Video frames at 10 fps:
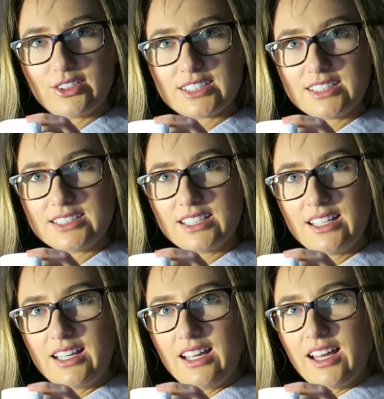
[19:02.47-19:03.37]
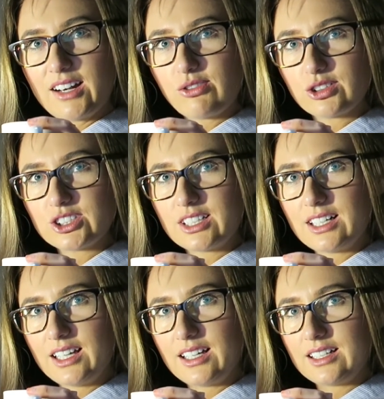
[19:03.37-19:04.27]
noticed.
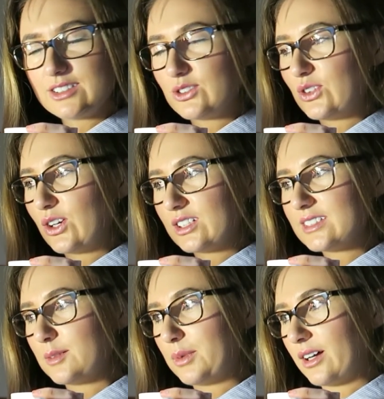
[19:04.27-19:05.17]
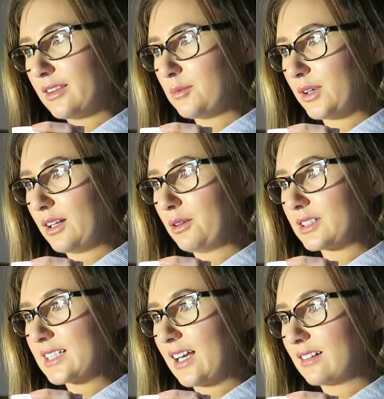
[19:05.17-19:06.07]
Unfortunately, it is not a Bath & Body
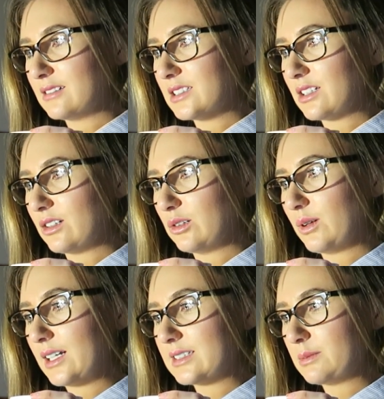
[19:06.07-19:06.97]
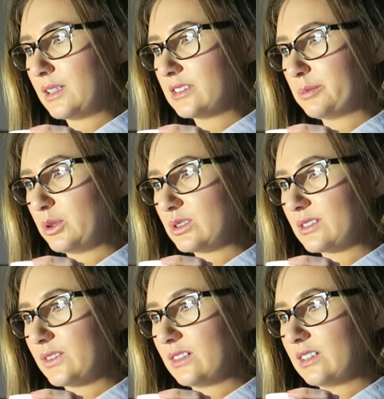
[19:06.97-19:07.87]
Works candle, so while it smells
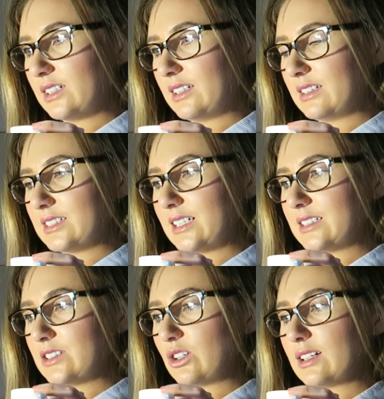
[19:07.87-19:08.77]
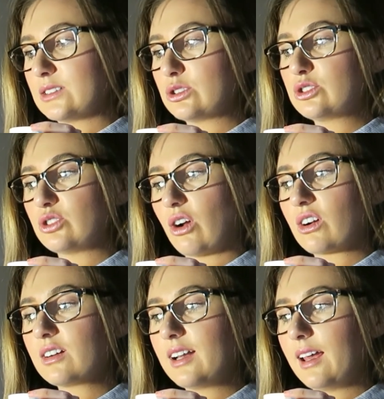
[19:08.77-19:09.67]
beautiful, the scent is not as
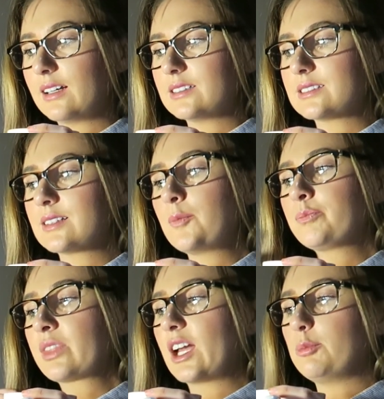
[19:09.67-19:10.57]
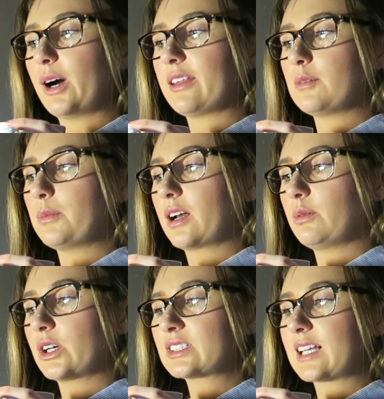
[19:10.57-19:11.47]
strong as a Bath &
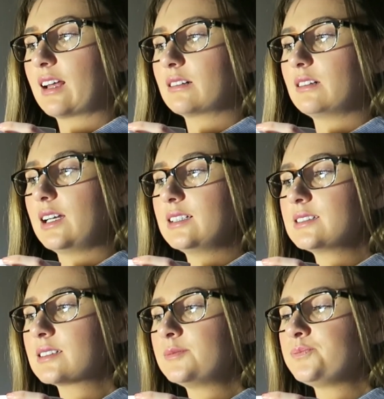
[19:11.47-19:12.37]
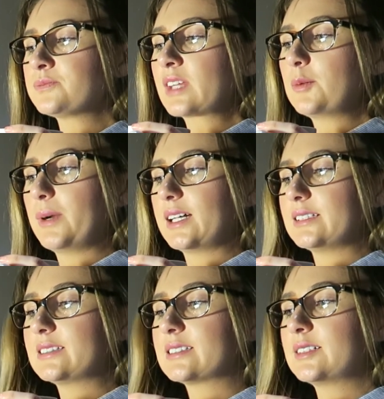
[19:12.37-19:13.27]
Body Works candle is,
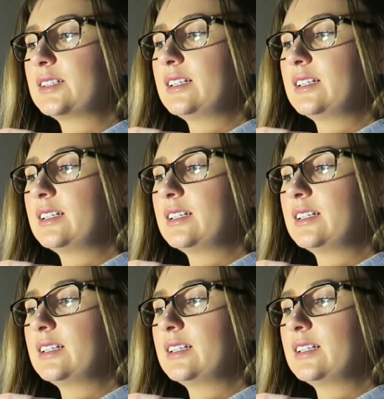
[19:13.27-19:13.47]
but